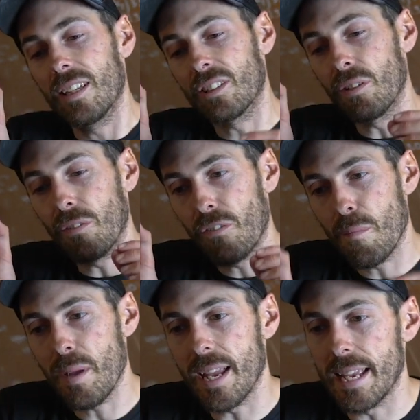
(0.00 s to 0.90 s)
So
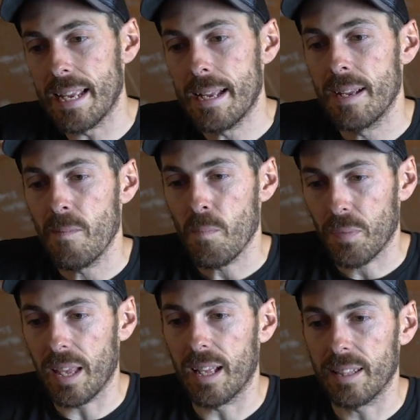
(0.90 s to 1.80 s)
for me,
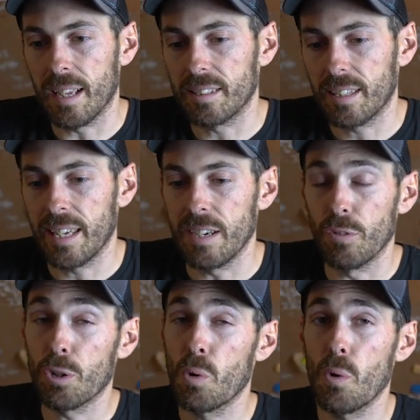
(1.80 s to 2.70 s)
that's key.
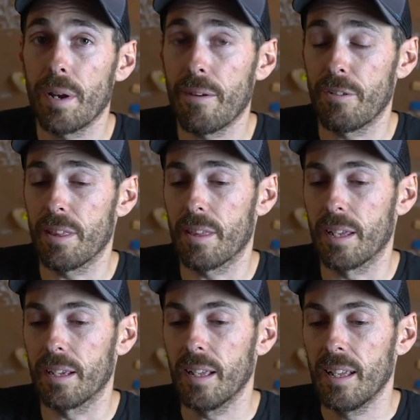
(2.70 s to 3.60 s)
Record
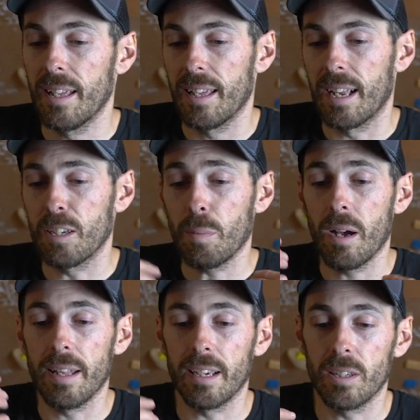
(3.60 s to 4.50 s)
everything. And as
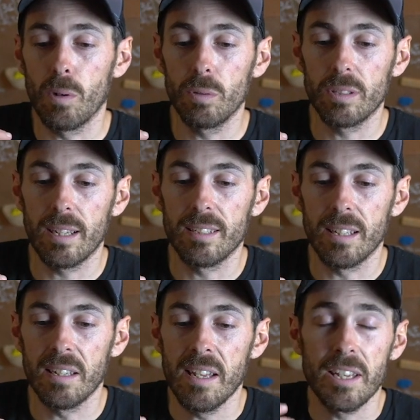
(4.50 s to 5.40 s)
part of that goal
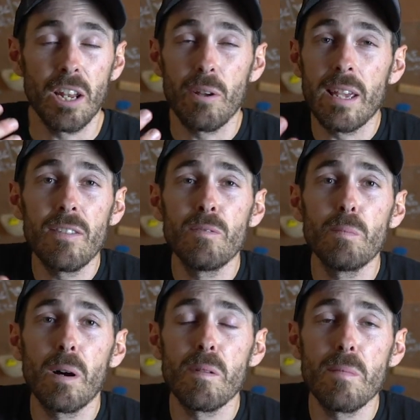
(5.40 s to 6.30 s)
setting, even
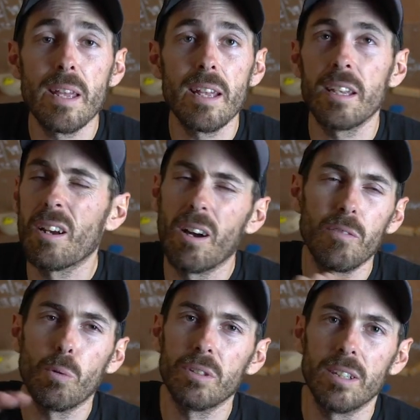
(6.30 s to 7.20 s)
by me,
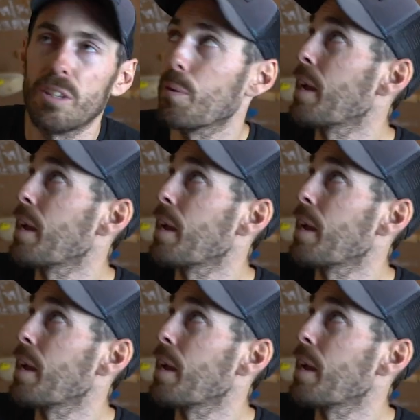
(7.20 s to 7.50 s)
I've wanted to